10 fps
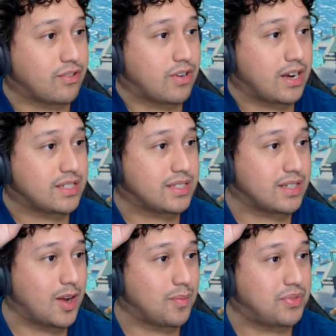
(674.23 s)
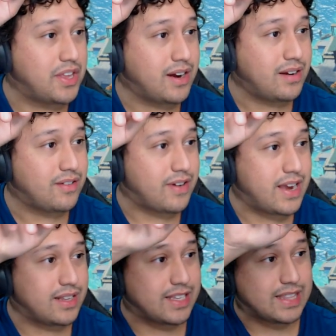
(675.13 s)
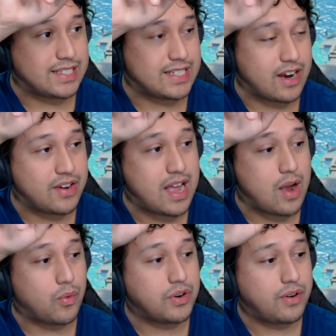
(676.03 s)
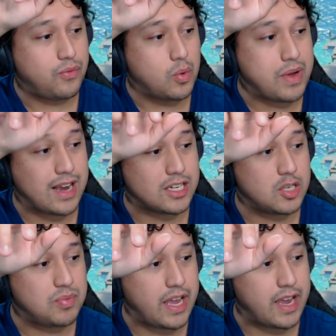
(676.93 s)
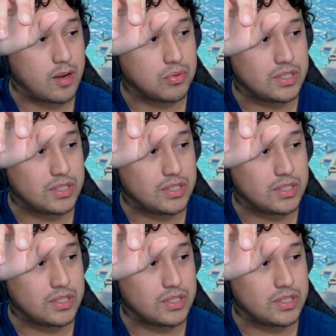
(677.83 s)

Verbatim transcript: rocks up there, right? Like this area. I wonder if we'll actually be able